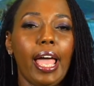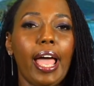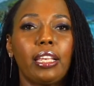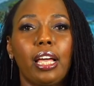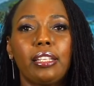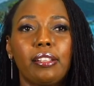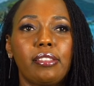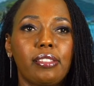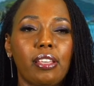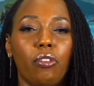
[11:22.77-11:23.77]
and not
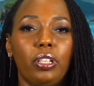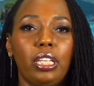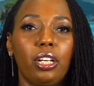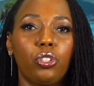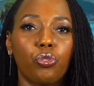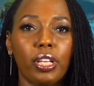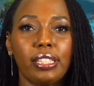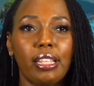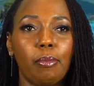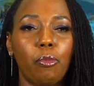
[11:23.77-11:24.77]
necessarily
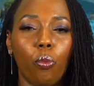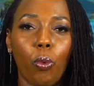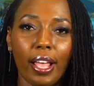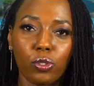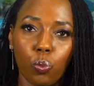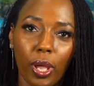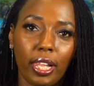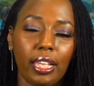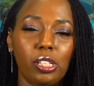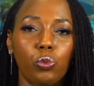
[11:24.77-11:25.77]
address them as
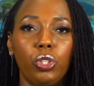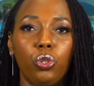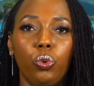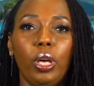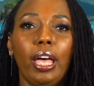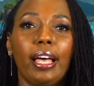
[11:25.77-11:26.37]
well as we do